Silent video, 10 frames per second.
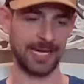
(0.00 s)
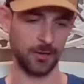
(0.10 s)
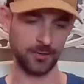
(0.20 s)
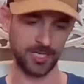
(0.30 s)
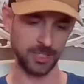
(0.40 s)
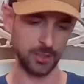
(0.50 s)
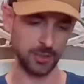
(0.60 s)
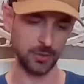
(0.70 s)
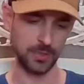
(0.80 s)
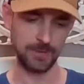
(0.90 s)
How can
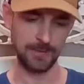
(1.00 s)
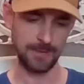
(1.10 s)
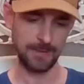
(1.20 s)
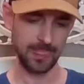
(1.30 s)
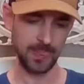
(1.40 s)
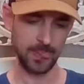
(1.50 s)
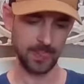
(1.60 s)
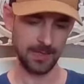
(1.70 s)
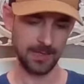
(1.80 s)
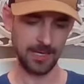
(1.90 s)
you
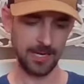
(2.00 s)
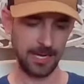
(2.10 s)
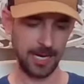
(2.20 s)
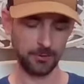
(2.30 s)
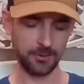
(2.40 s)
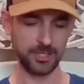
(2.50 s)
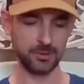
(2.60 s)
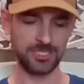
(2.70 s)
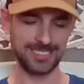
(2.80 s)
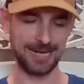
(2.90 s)
how can
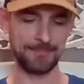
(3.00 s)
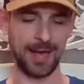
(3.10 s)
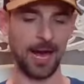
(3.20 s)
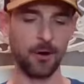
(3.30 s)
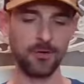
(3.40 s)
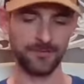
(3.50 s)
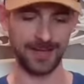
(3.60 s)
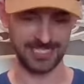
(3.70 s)
you step out of